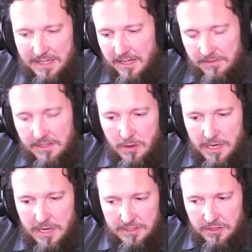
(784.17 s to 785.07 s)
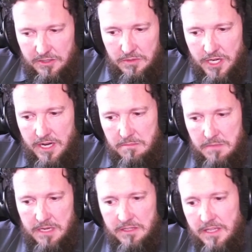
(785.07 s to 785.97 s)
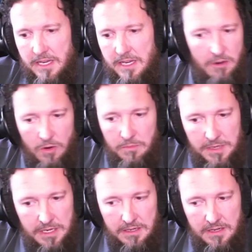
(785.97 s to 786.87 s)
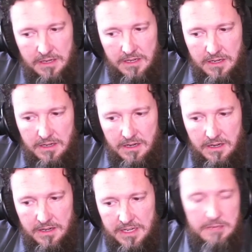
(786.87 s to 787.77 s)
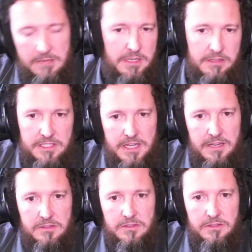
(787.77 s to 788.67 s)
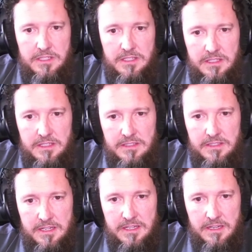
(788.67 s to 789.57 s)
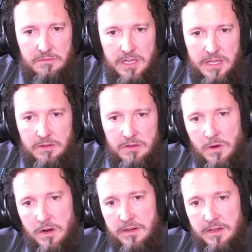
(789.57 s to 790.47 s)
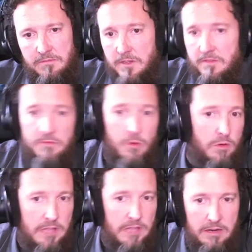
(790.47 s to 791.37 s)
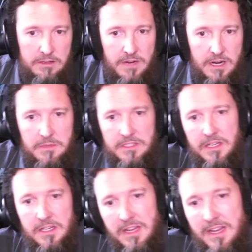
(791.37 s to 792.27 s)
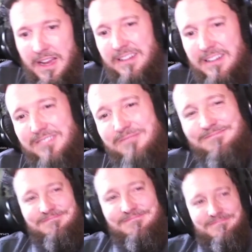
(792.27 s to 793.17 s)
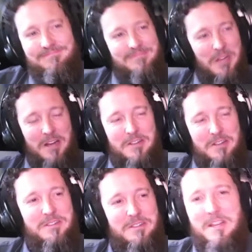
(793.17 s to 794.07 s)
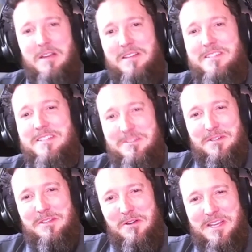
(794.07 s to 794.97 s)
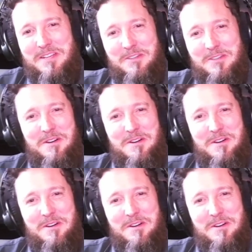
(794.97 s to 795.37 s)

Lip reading: that every node has its own chain means they can all be independently scaled. They can run with full cloud environments. And gosh, see, this is a really long answer.